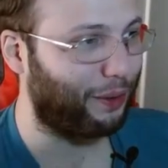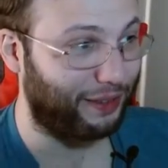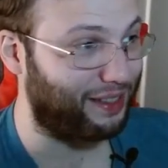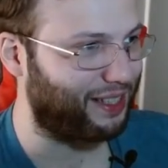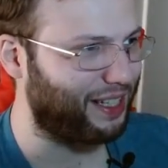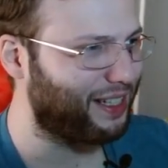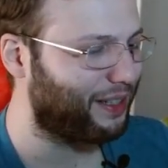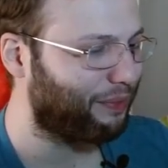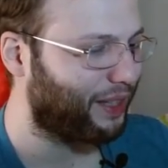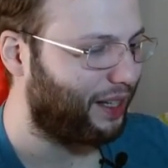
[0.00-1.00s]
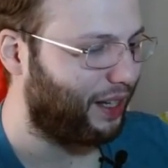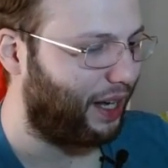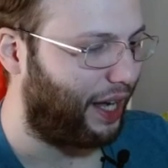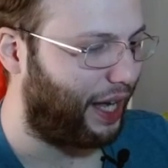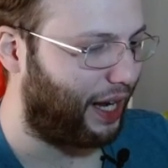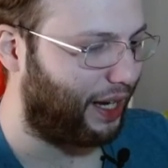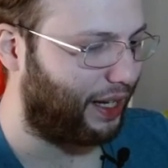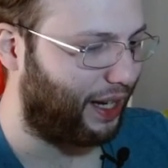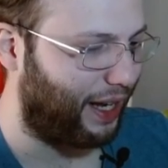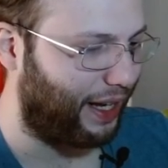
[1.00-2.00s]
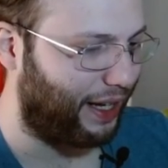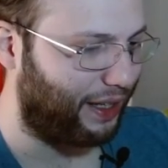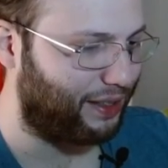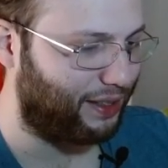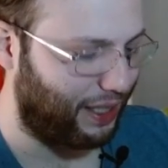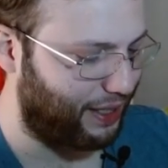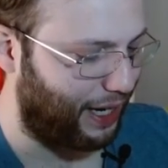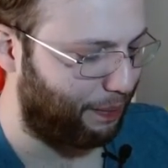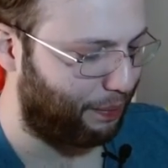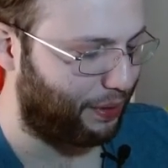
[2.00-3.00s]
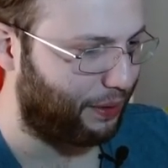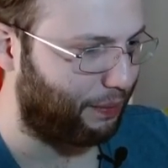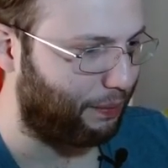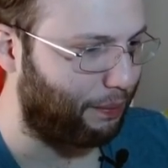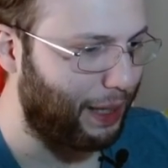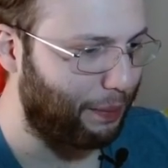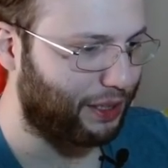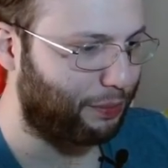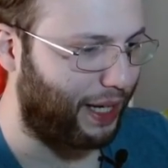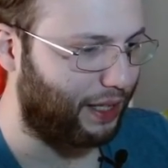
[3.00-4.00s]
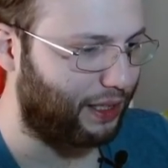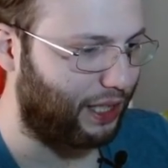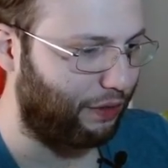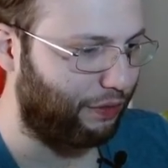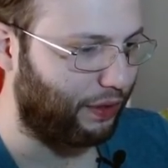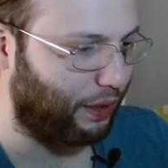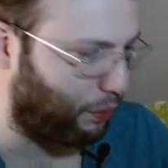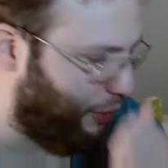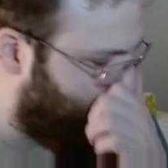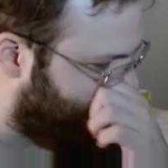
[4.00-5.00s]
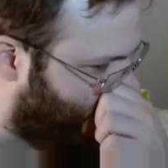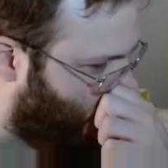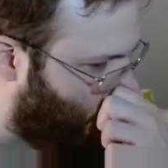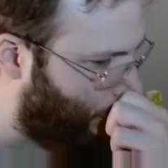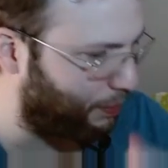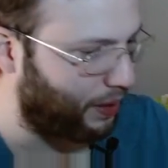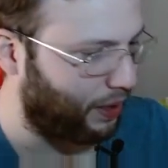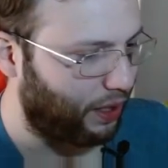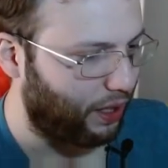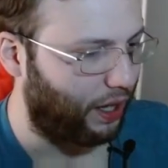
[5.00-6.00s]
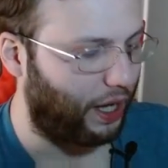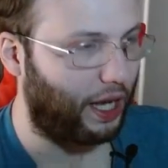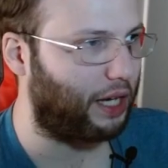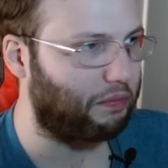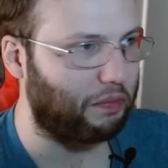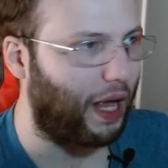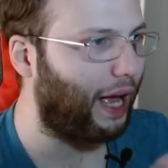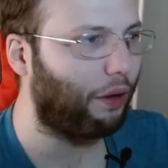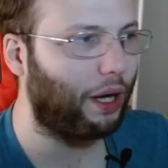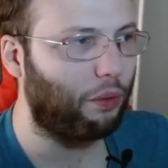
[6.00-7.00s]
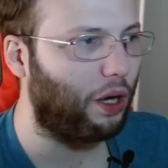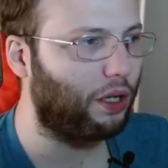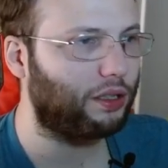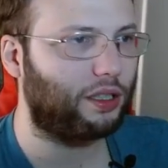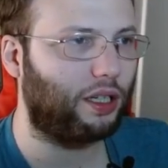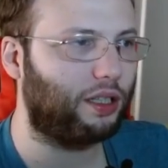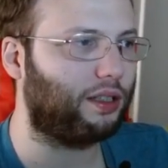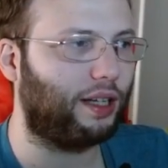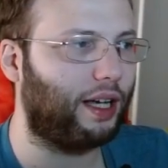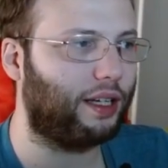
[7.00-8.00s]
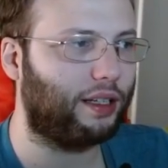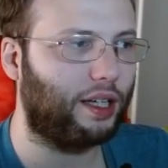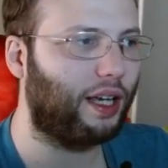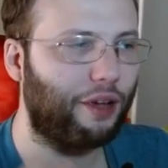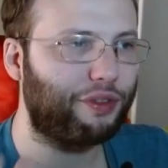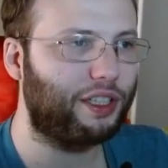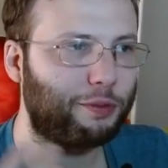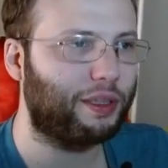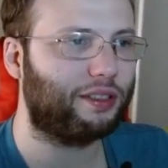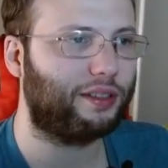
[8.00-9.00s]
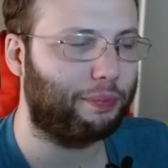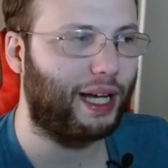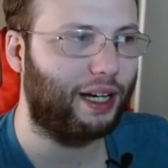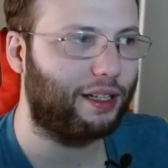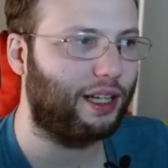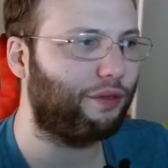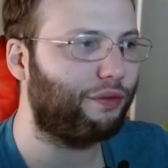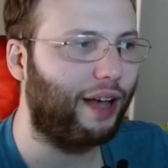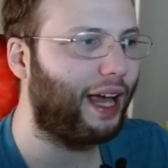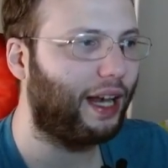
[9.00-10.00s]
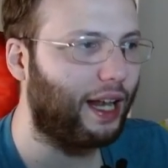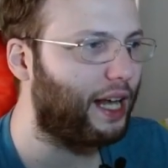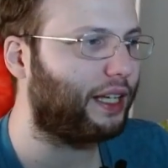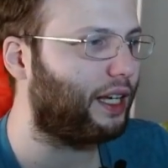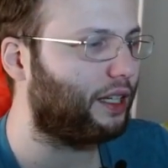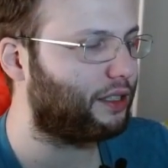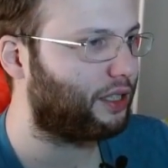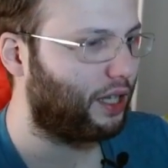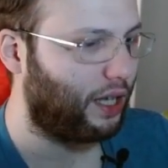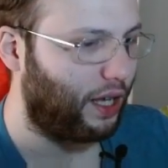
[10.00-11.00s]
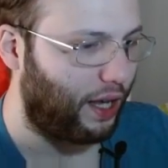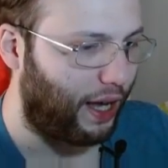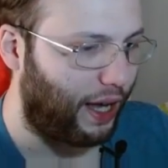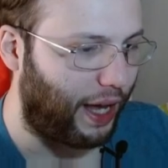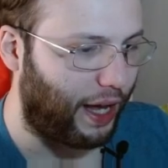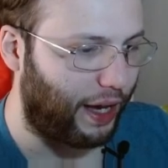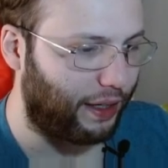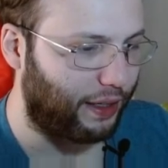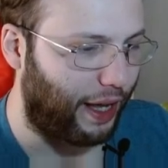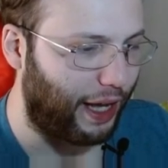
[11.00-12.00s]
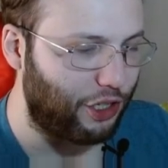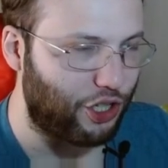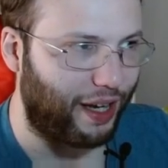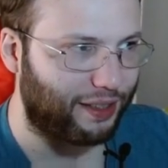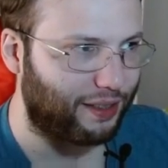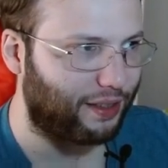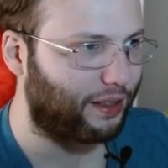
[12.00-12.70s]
that's it. And I set up my perspective with the cube and how I want it. Like, I have this perspective, I like it, and I just